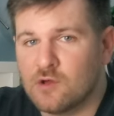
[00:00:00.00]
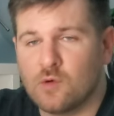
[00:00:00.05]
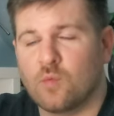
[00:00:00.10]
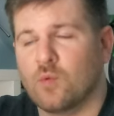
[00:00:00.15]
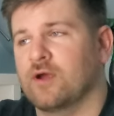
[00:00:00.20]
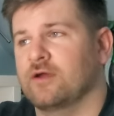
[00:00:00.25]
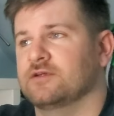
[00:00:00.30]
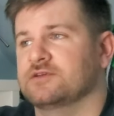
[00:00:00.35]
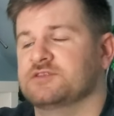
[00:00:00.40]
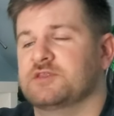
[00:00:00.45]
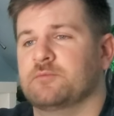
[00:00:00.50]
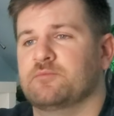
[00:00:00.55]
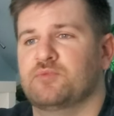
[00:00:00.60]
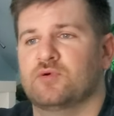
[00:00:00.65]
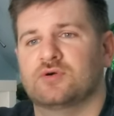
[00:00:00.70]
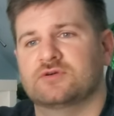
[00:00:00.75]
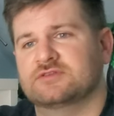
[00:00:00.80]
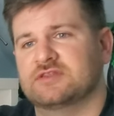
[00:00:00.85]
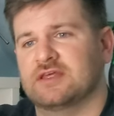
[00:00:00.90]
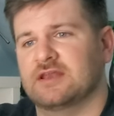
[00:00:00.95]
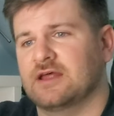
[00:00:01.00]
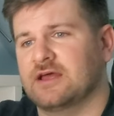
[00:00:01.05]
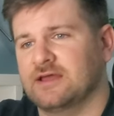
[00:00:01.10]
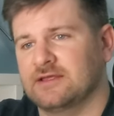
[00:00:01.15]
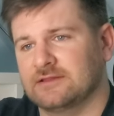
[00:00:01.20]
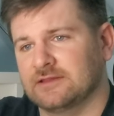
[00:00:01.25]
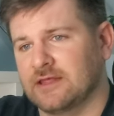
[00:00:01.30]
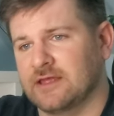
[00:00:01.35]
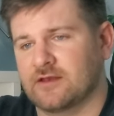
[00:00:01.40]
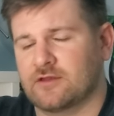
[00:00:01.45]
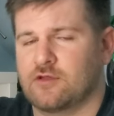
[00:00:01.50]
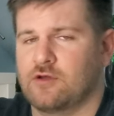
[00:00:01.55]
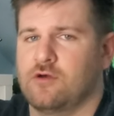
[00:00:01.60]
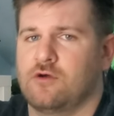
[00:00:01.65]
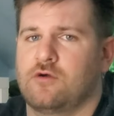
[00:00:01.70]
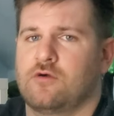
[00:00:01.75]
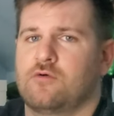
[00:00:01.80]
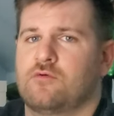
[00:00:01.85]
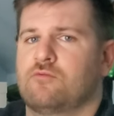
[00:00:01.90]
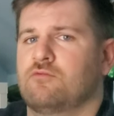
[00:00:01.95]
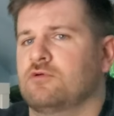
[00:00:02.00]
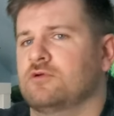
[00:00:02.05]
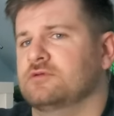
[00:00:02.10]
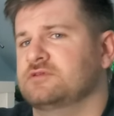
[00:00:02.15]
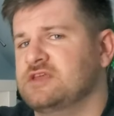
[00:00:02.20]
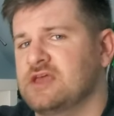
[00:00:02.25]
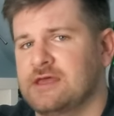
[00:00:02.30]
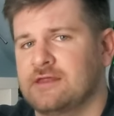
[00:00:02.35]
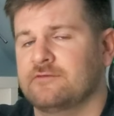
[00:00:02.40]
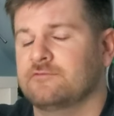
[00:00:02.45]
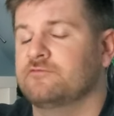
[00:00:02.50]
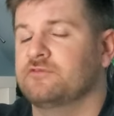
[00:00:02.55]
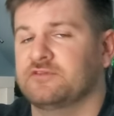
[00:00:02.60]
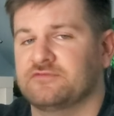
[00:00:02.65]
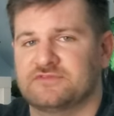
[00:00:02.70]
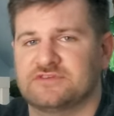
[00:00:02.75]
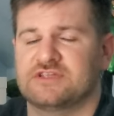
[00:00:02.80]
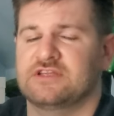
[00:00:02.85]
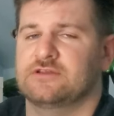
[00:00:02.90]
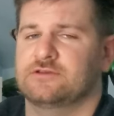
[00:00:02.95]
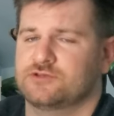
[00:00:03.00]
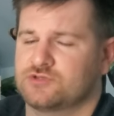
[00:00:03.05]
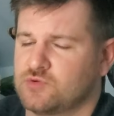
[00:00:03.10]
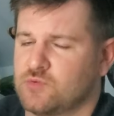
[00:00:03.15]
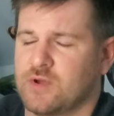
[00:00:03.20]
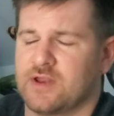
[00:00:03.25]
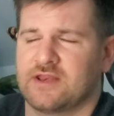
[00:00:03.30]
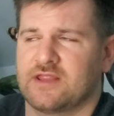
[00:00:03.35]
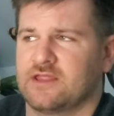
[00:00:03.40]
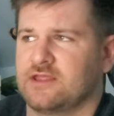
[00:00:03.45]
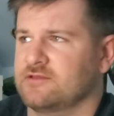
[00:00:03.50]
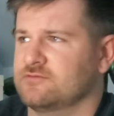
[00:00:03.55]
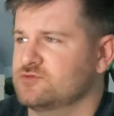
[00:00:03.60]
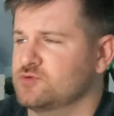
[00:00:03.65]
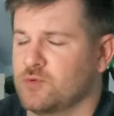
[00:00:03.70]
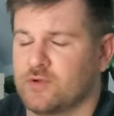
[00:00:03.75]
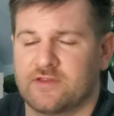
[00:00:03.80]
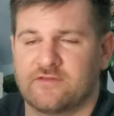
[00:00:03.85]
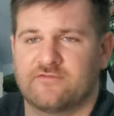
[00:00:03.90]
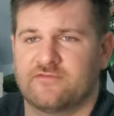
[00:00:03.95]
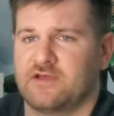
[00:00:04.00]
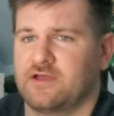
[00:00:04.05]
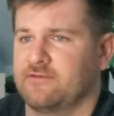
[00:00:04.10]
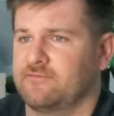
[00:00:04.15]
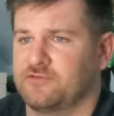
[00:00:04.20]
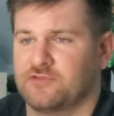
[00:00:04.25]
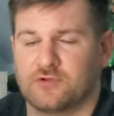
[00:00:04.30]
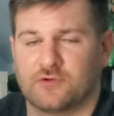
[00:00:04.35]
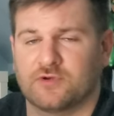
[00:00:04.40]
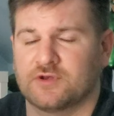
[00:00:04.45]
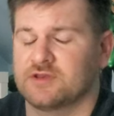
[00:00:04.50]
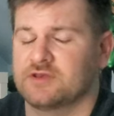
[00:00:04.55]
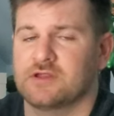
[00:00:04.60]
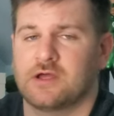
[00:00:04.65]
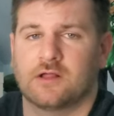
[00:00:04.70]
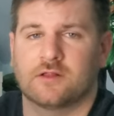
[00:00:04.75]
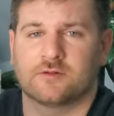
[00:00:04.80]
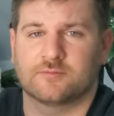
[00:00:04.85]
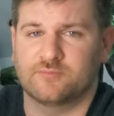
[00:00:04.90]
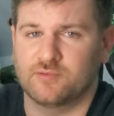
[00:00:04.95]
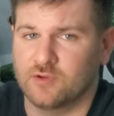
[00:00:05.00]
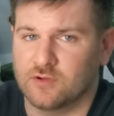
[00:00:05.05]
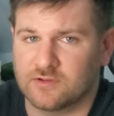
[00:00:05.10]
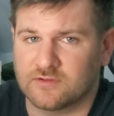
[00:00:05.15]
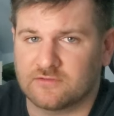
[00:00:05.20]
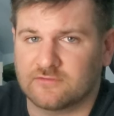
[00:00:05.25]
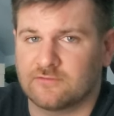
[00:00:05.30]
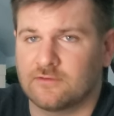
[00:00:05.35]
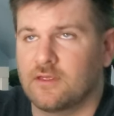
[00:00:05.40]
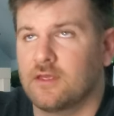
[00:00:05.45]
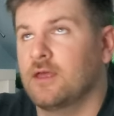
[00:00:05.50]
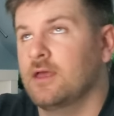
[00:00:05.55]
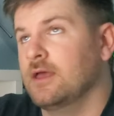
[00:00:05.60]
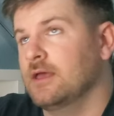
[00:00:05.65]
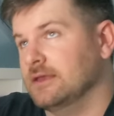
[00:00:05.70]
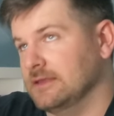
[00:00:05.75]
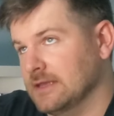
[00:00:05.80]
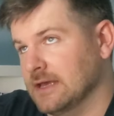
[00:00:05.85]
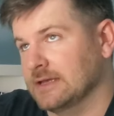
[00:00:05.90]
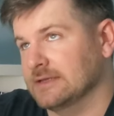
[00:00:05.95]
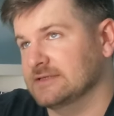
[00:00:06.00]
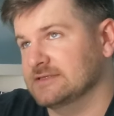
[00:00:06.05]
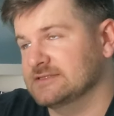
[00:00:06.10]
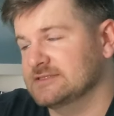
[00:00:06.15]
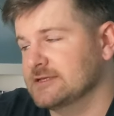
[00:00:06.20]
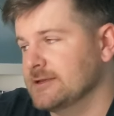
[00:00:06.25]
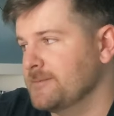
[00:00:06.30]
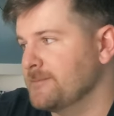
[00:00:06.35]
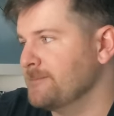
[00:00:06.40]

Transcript: Whereas the books that I had let go were 10, 15, 20, 25, 30 dollar books. Yikes.